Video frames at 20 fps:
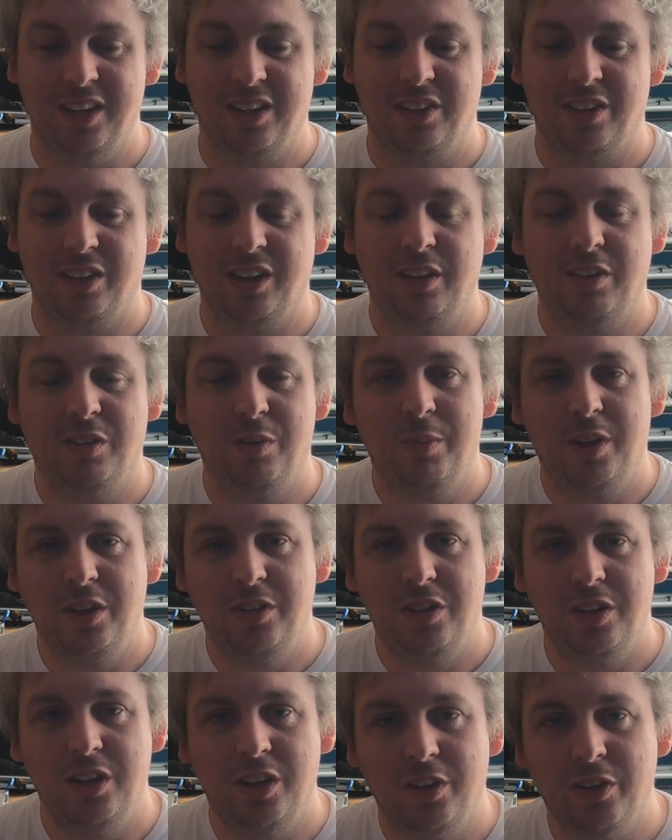So let's
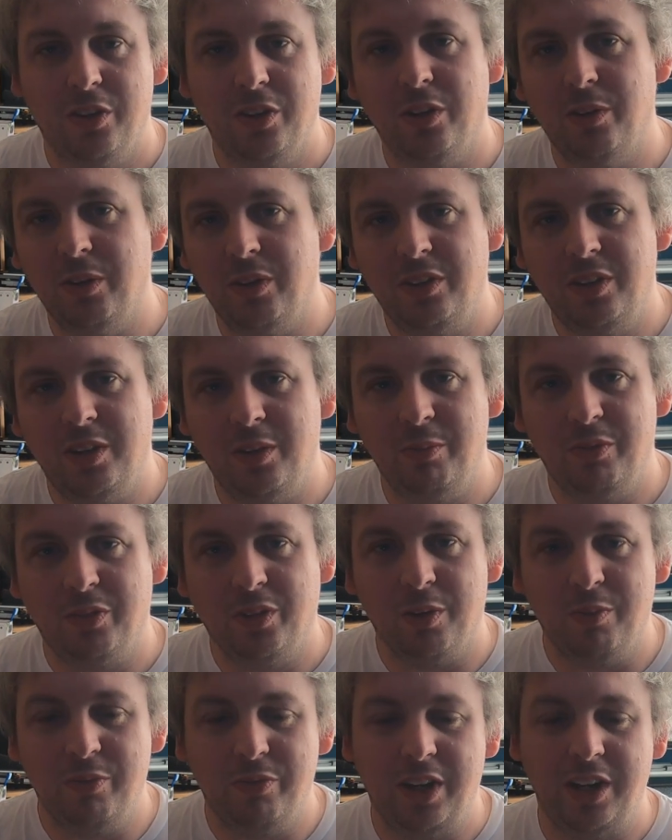imagine you're going to a synth
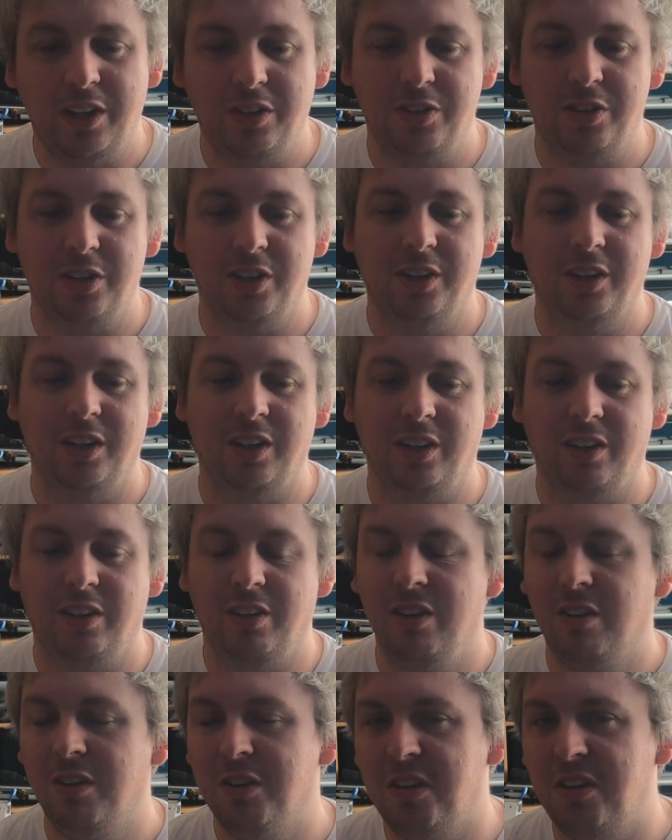convention and
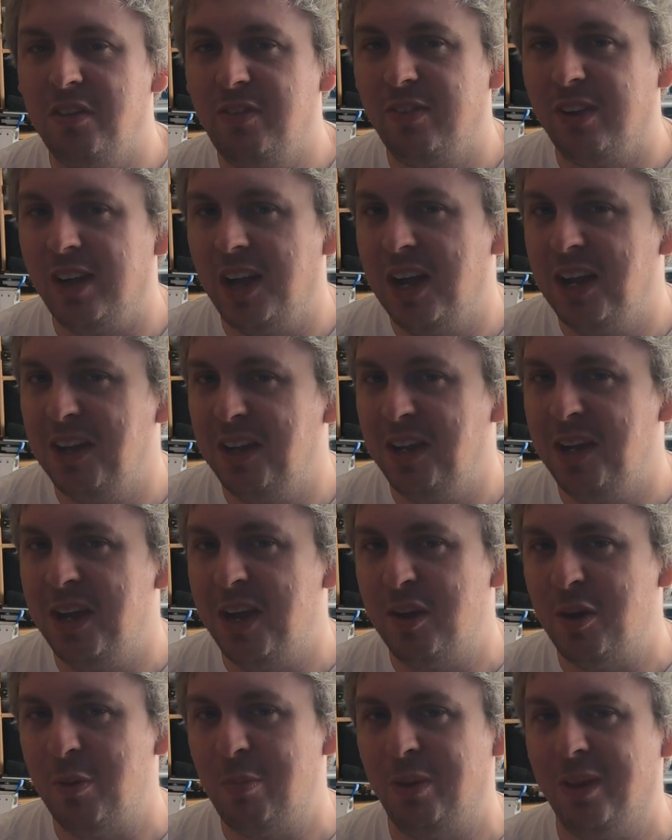you've got to fly in an
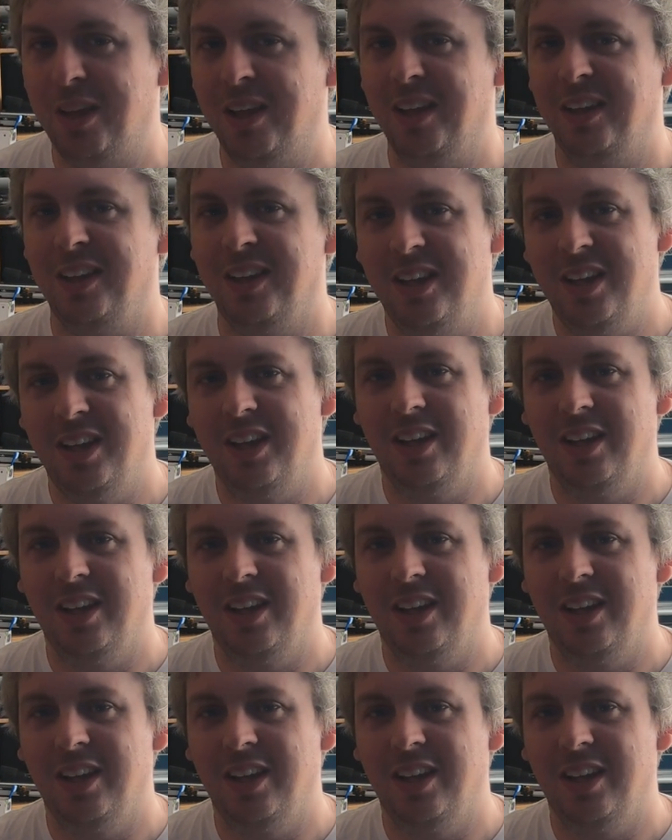aeroplane